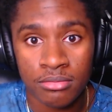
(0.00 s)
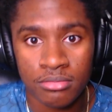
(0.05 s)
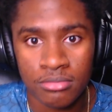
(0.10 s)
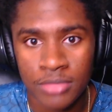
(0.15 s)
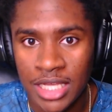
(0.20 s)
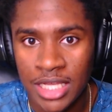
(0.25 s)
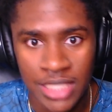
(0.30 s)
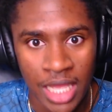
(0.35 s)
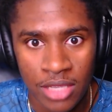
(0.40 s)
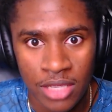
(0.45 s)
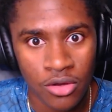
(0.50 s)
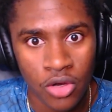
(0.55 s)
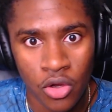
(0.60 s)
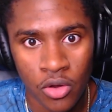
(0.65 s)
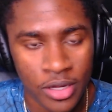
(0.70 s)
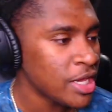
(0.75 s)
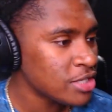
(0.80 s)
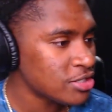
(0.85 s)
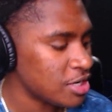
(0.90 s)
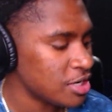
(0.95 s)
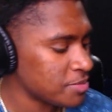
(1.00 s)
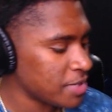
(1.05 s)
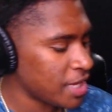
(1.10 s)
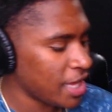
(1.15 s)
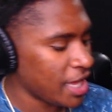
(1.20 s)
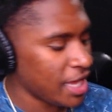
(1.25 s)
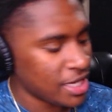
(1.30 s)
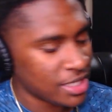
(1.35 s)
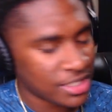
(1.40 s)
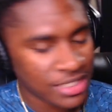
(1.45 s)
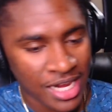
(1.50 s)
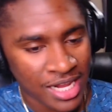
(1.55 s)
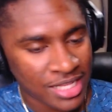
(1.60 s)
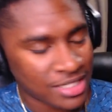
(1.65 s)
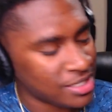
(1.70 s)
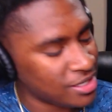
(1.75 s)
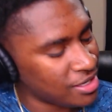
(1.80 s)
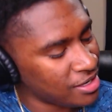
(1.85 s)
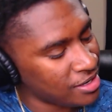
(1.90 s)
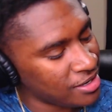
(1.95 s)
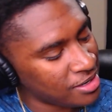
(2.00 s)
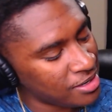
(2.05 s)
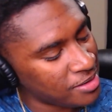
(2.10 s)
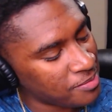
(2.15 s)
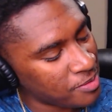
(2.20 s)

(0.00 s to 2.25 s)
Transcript: That's how you do it. So like, hey, shout out to the